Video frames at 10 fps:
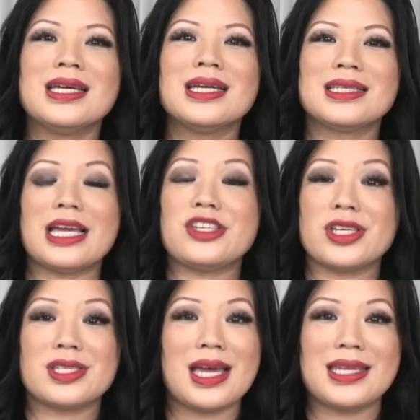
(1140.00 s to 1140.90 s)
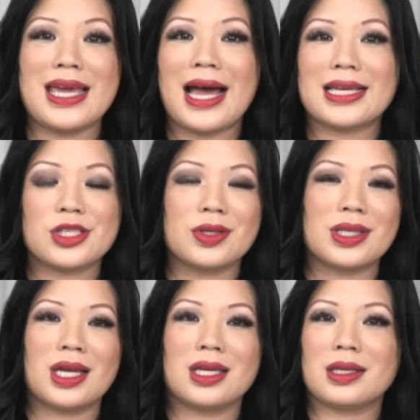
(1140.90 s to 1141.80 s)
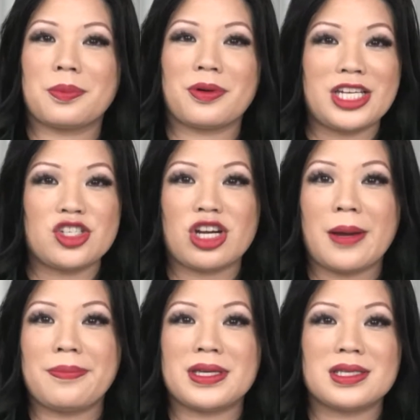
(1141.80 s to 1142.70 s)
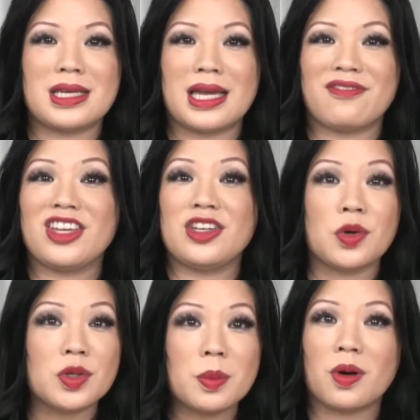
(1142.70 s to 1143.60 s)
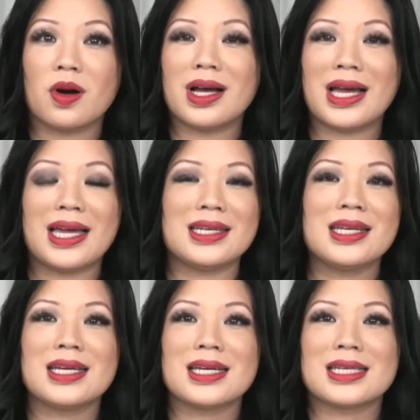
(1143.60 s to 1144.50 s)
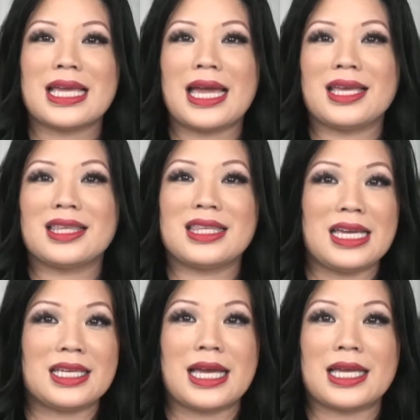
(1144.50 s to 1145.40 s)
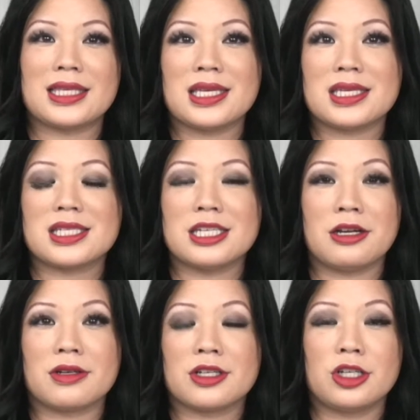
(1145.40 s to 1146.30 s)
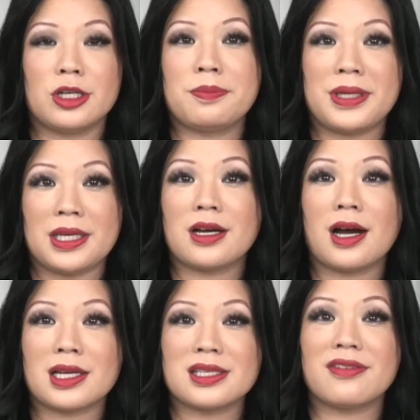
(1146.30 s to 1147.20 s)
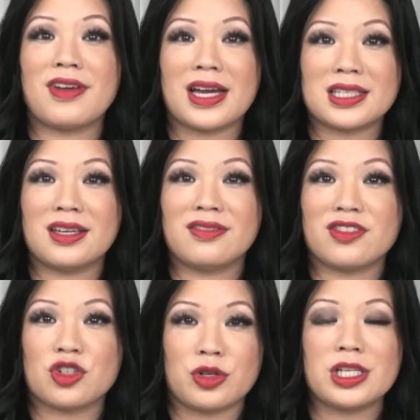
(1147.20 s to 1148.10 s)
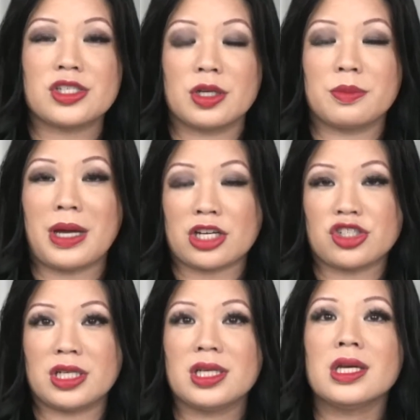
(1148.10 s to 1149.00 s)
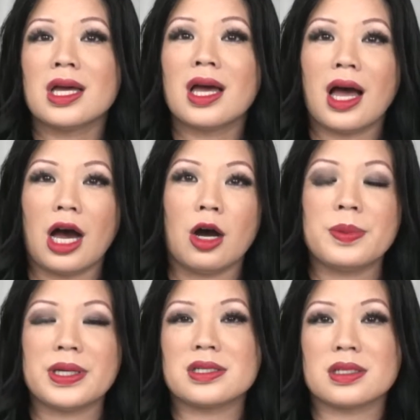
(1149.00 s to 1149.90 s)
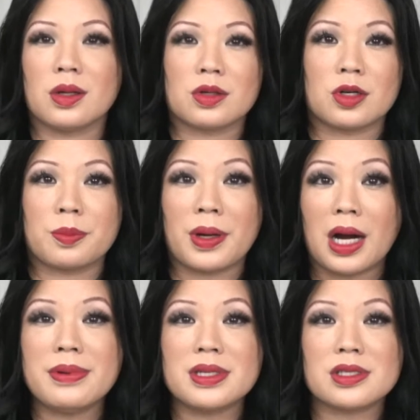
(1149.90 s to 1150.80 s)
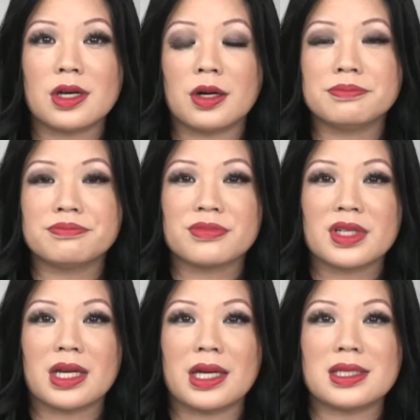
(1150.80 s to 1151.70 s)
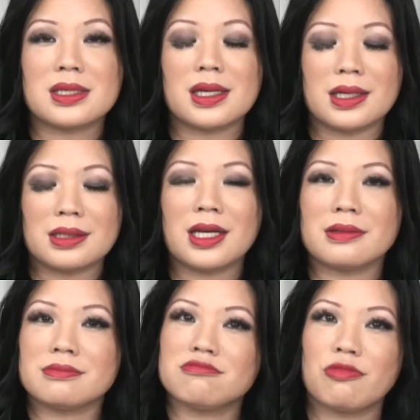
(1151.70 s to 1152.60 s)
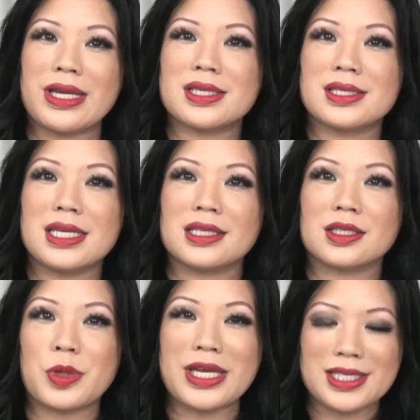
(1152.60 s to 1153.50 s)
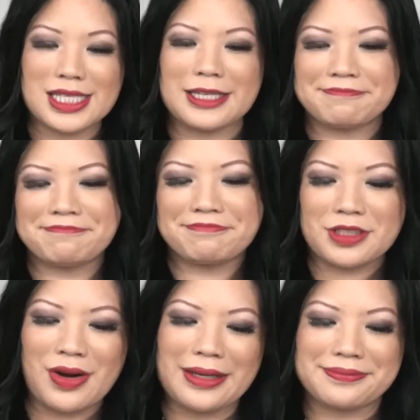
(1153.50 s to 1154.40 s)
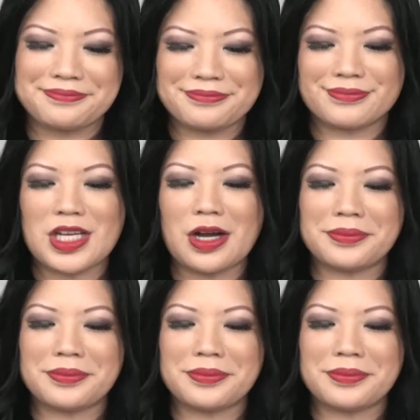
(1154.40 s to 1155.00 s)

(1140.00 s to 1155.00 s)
they just said, yeah, so the price drop is definitely notable, and they think that this could be cost effective of drinks, could actually help his local pub. And so it's, yeah, wait and see. Just wait and see. All right. So